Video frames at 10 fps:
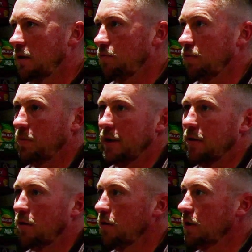You probably
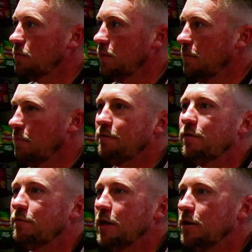had all this when
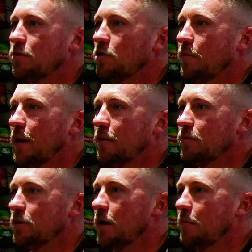method feeders come
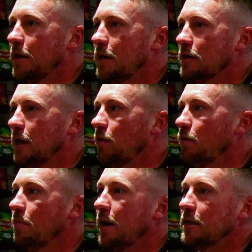out. Do you know what I mean? It's like,
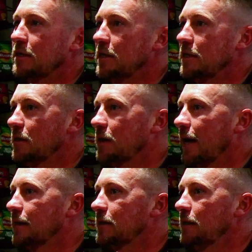oh, it makes easier
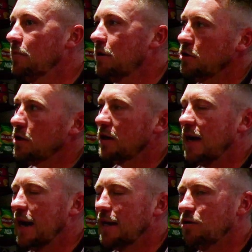casting because you can
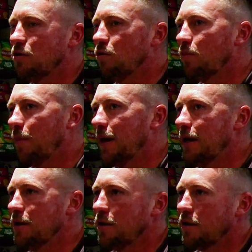hide your hook
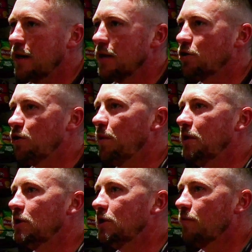bait and you can cast 2
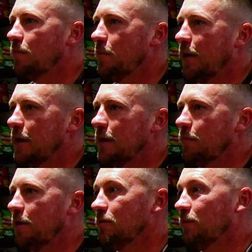inches from the bank,
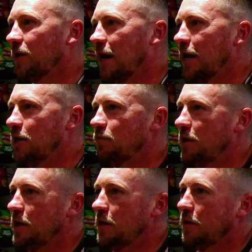whereas with a cage
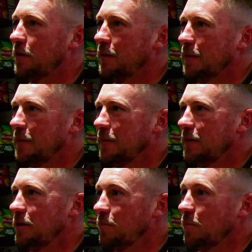feeder,
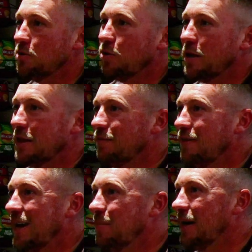you'd be stuck in the
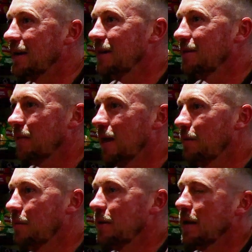far bank and
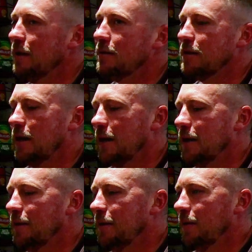blah, blah, blah. It's
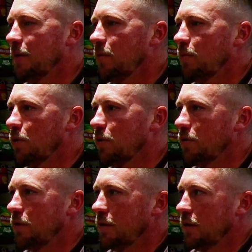like, but,